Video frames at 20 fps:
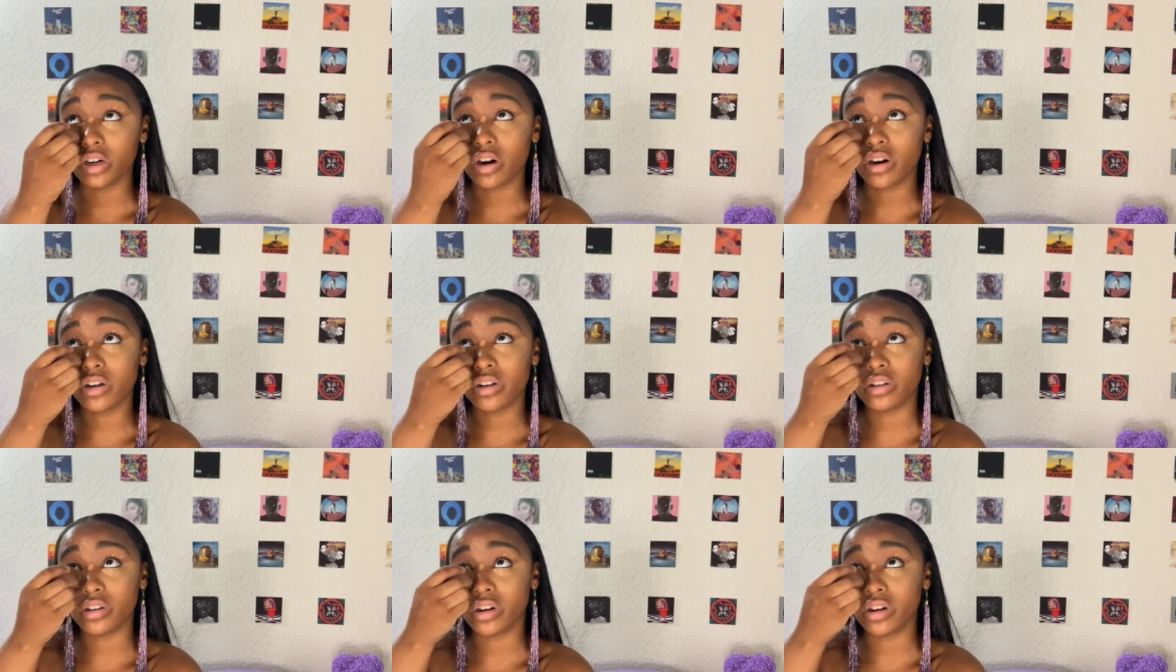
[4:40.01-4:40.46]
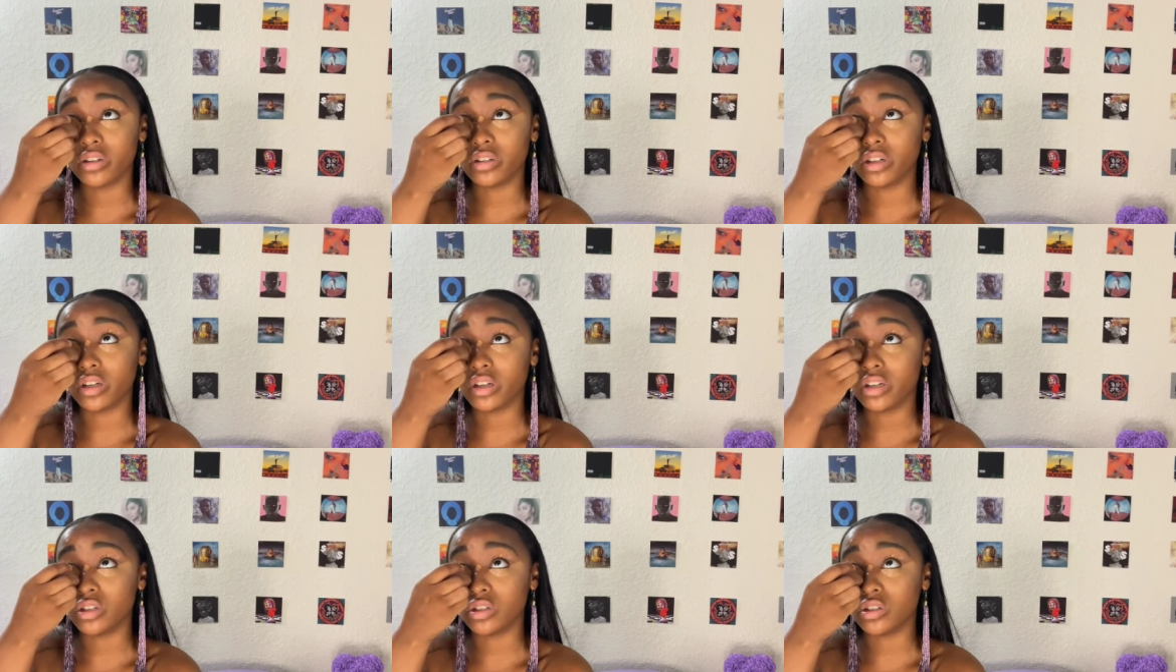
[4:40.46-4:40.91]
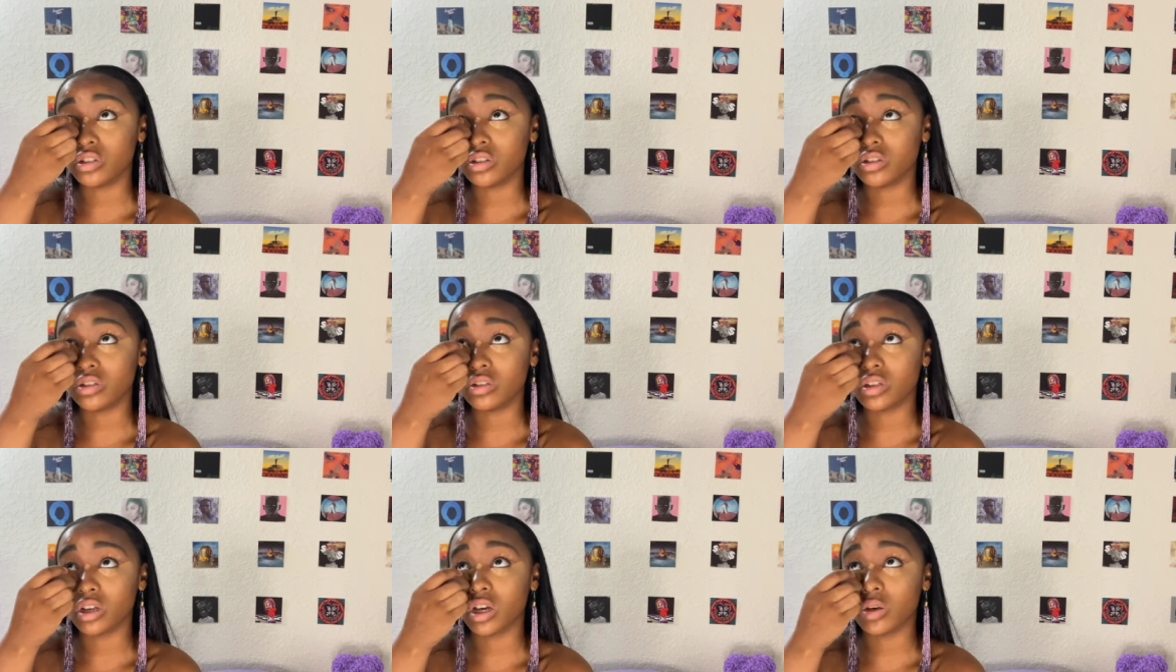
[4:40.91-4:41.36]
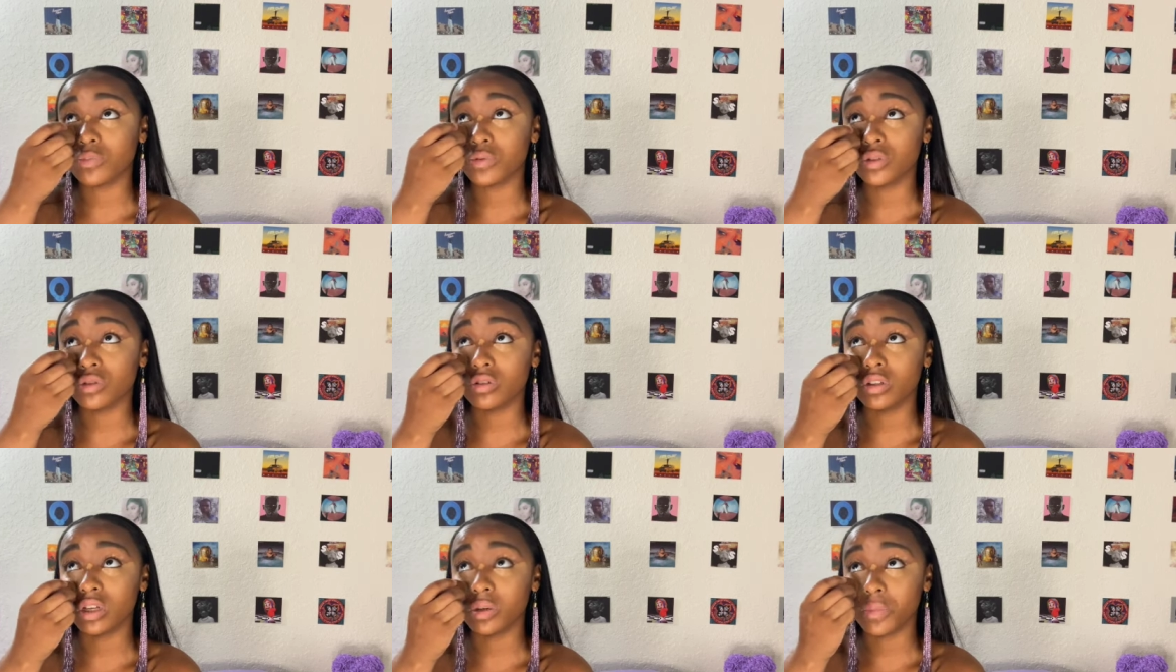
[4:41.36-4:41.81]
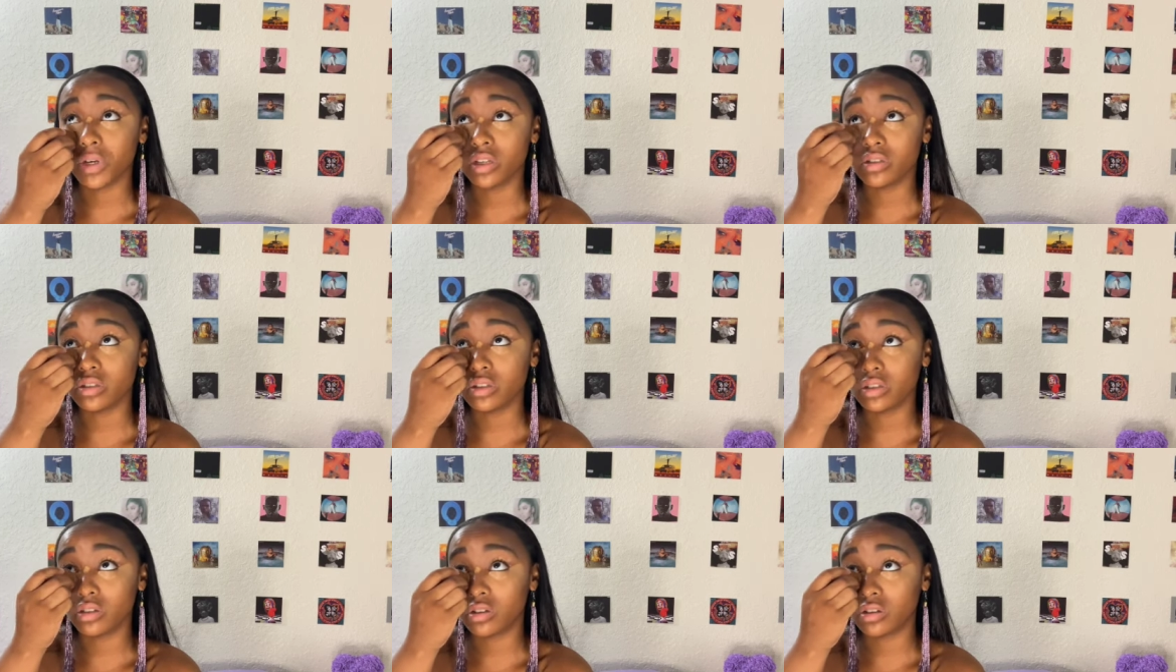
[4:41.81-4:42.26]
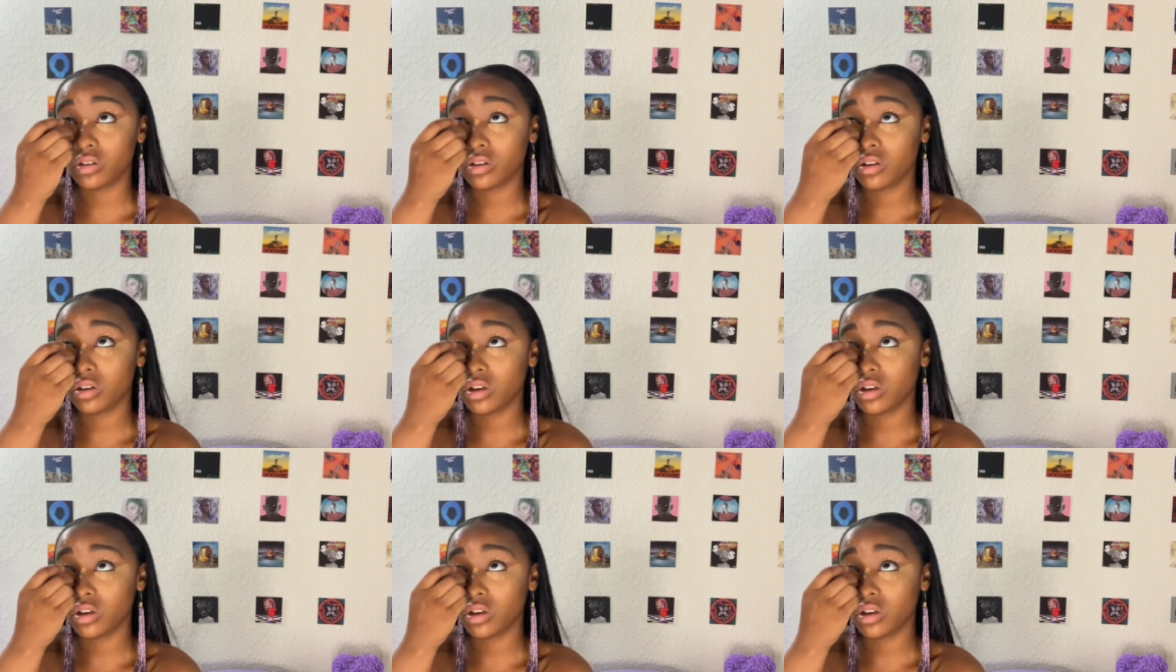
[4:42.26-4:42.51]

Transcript: Ariana Grande is just absolutely amazing.